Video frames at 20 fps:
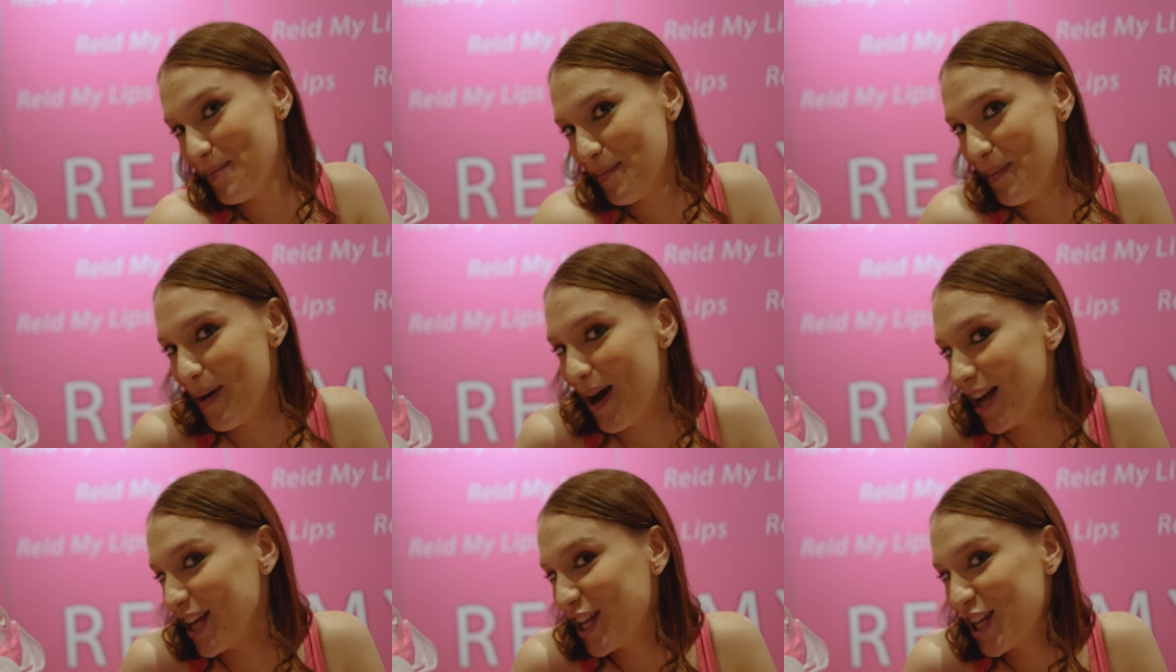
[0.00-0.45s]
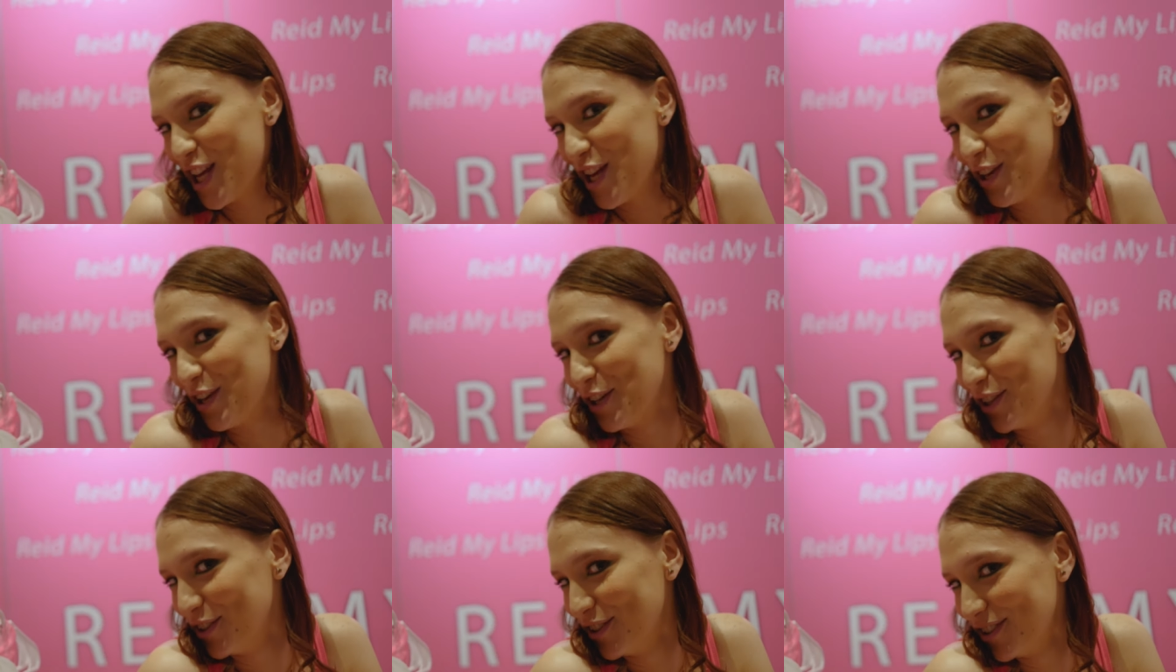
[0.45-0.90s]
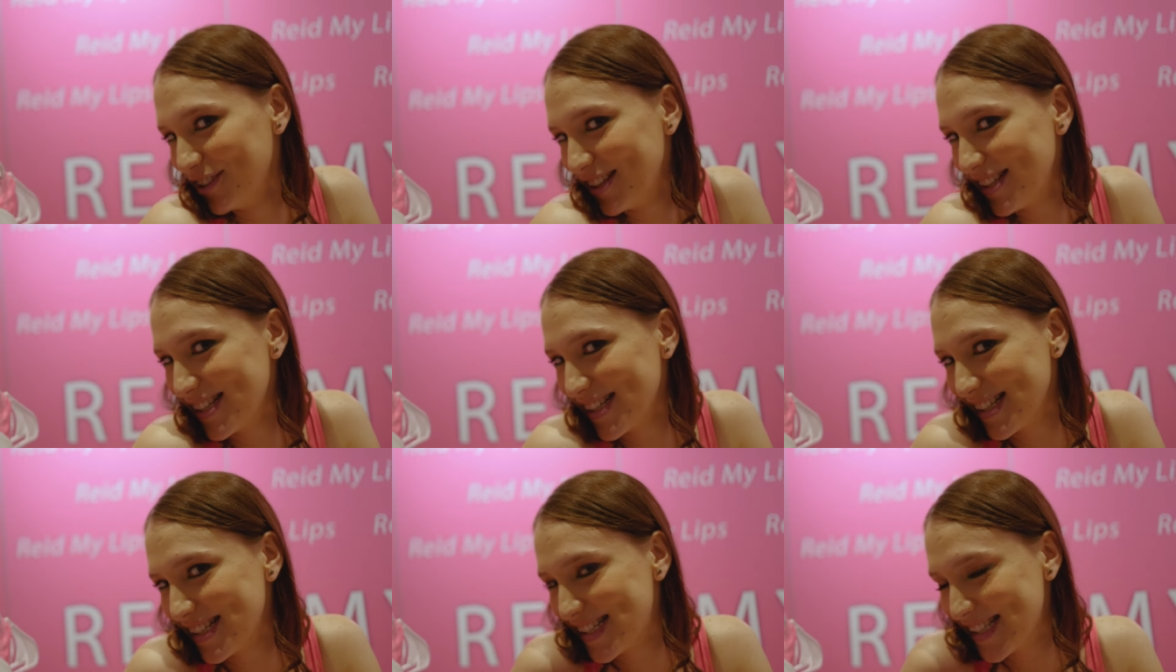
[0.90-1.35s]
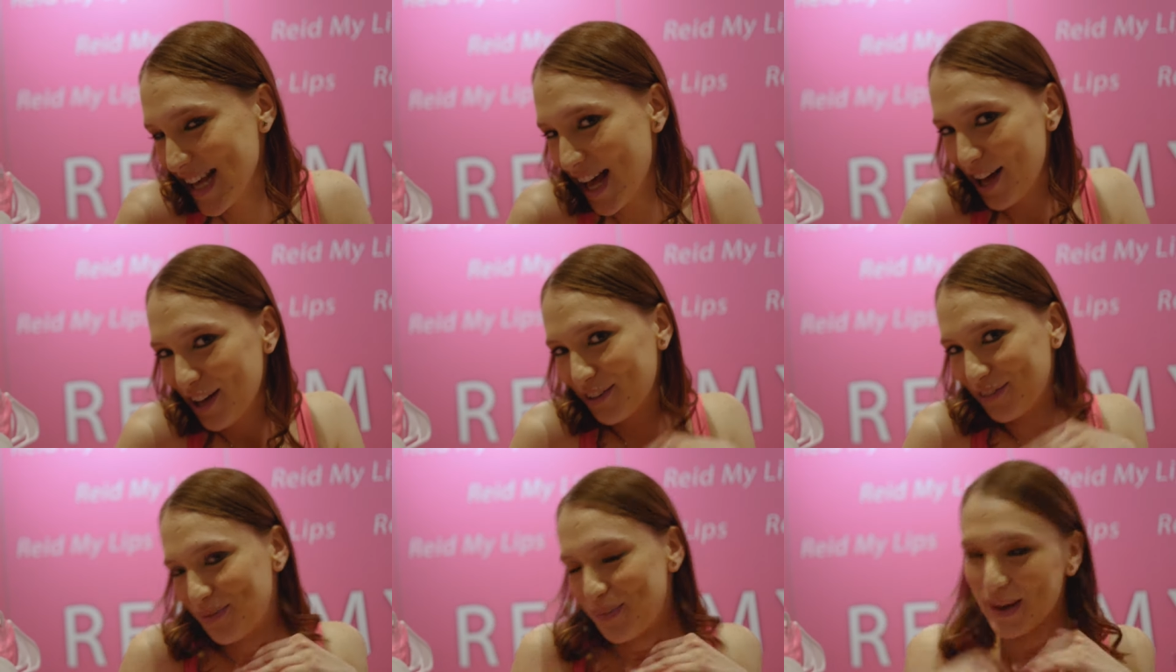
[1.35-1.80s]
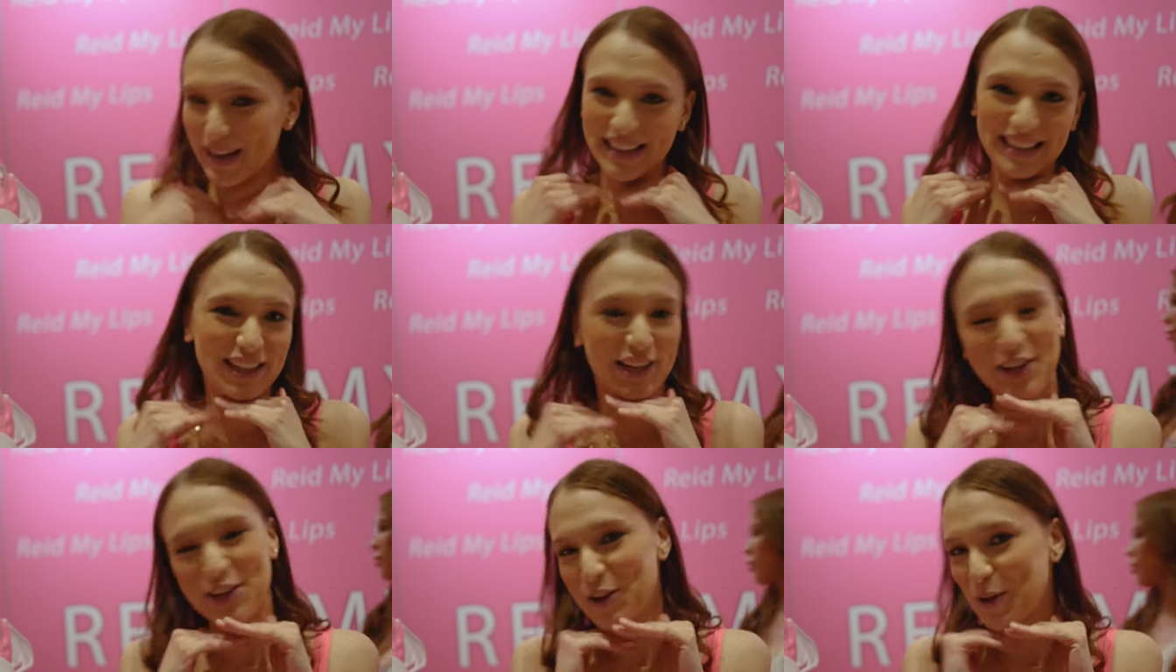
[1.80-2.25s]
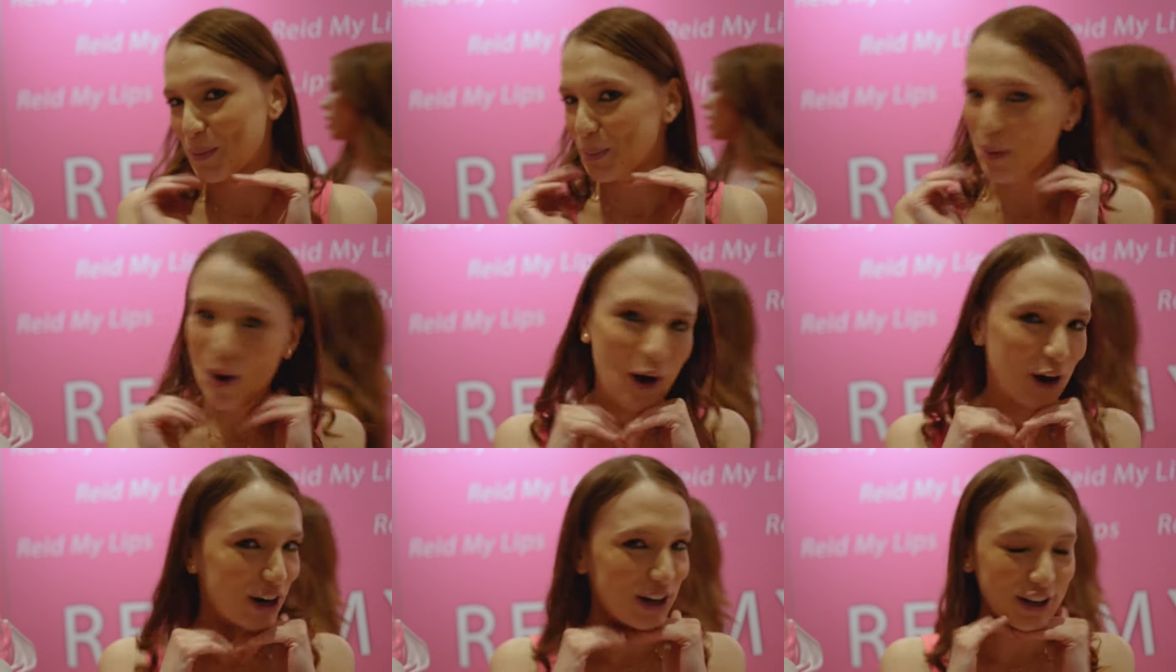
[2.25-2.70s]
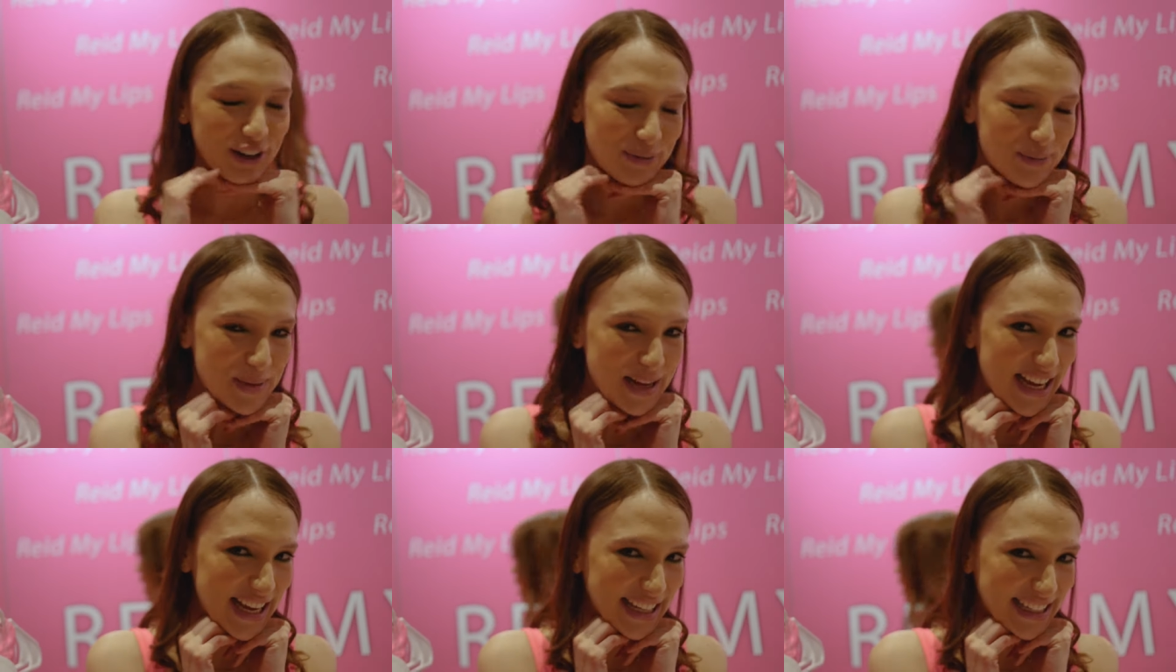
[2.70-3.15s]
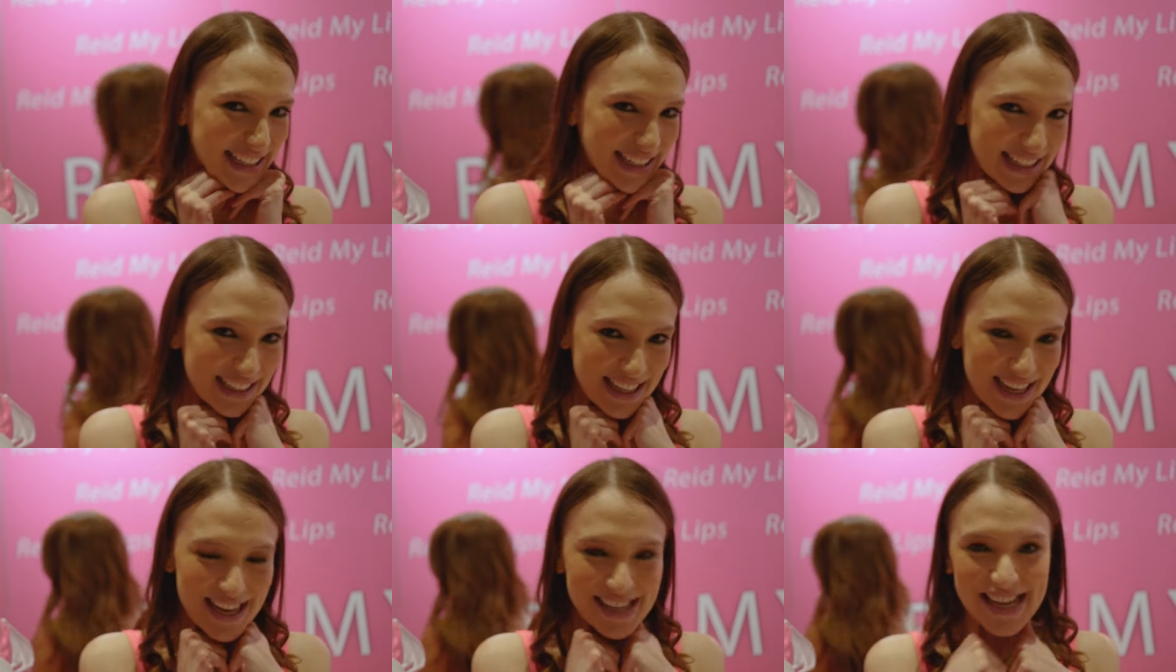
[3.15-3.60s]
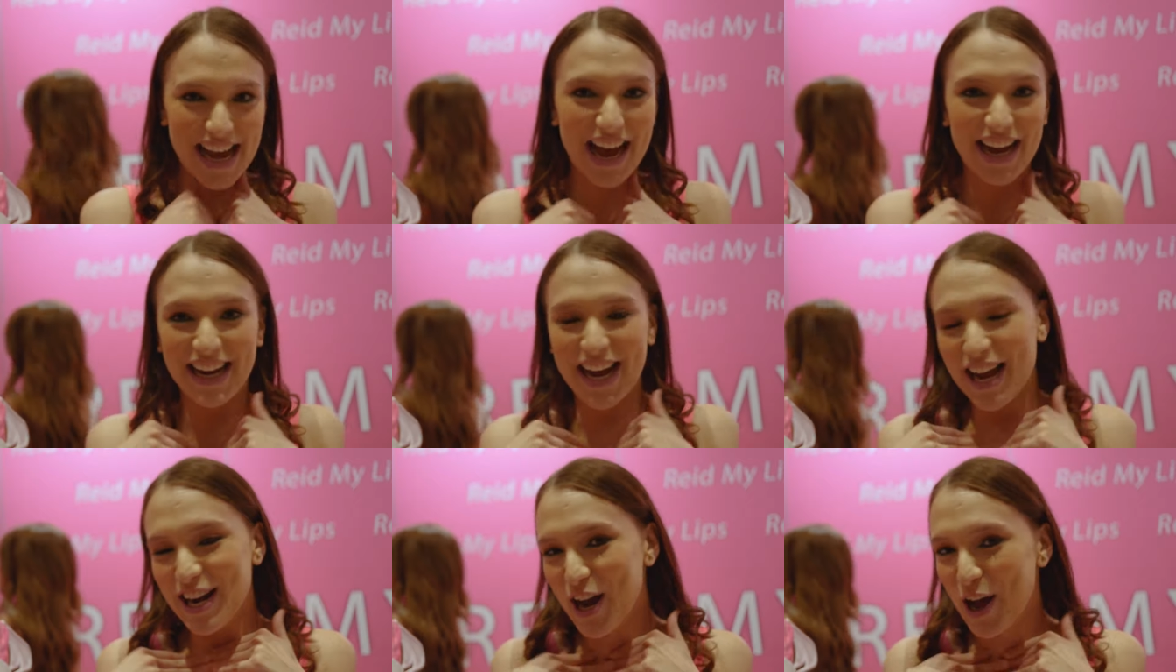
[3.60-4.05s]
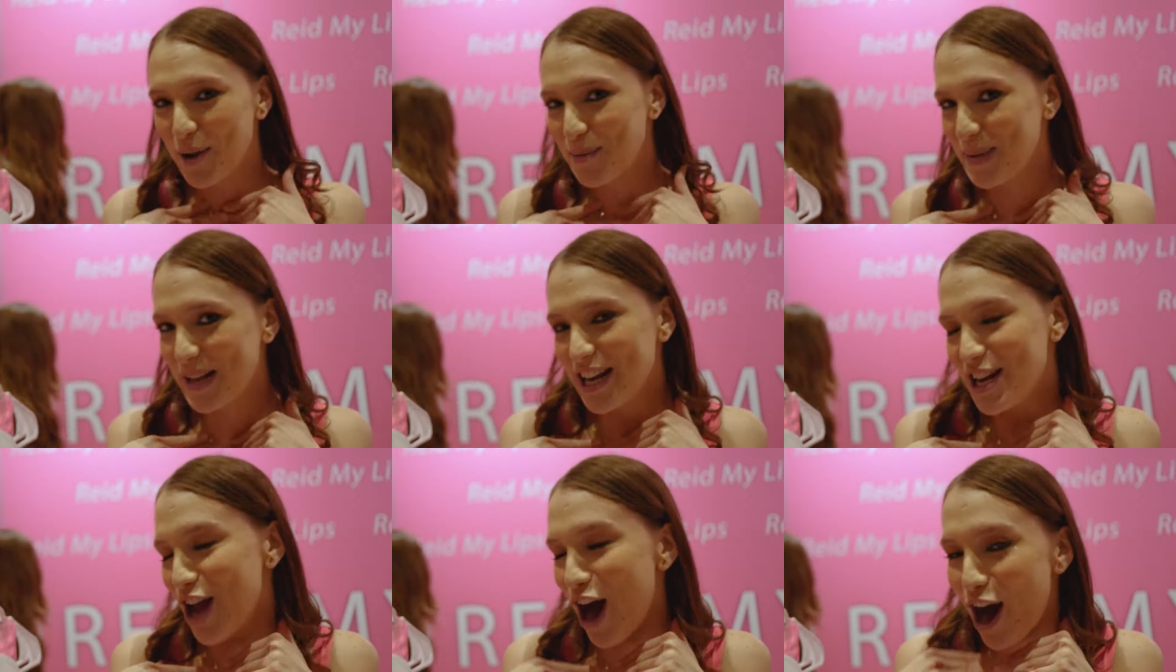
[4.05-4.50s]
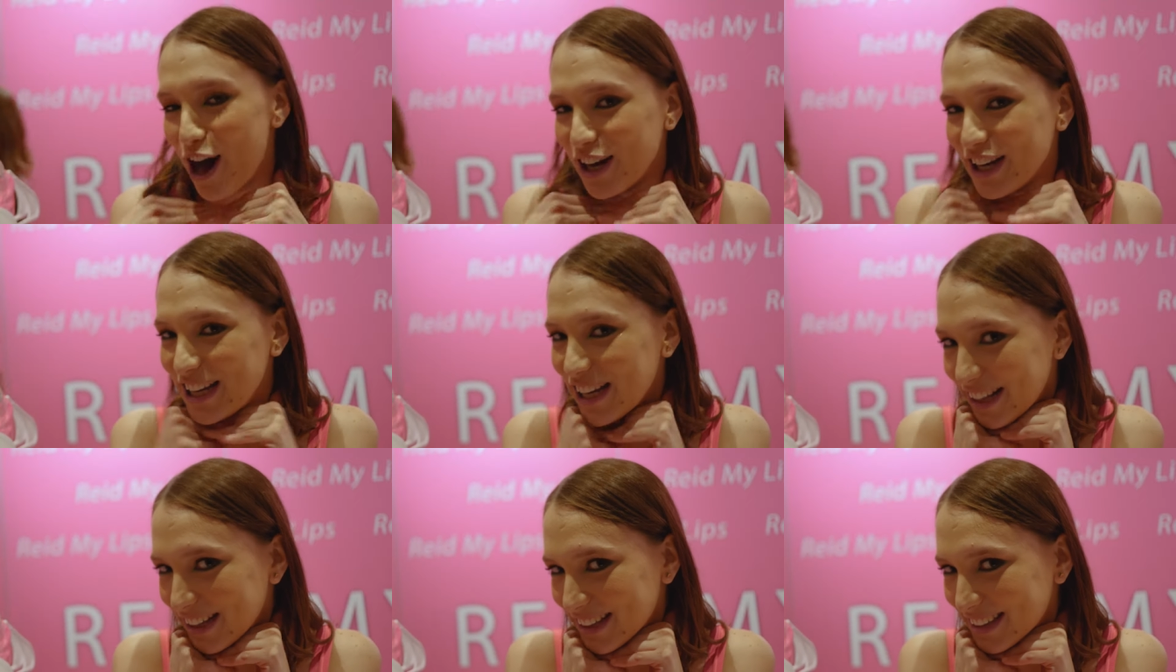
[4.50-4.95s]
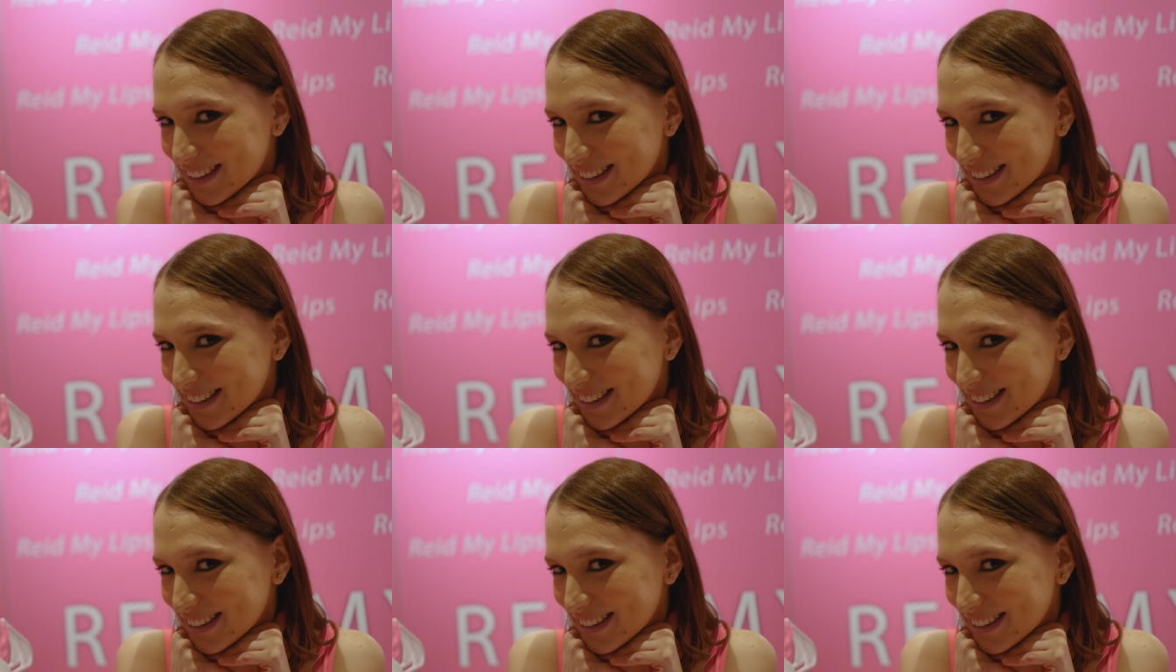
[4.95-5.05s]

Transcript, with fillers: my cute self, my, the cute part of me, because I cannot be naughty.